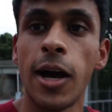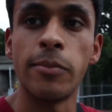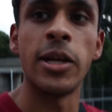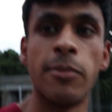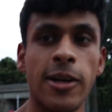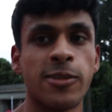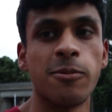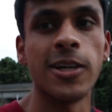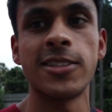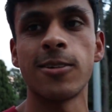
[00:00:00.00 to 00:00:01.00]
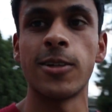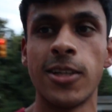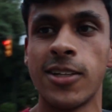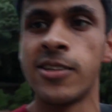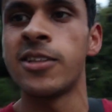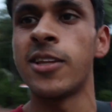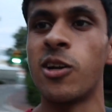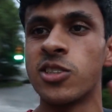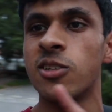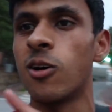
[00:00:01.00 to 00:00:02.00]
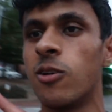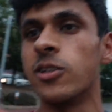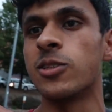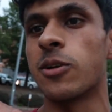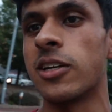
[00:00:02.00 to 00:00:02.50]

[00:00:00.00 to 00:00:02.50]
I made it back to where I started. Nelson Hall is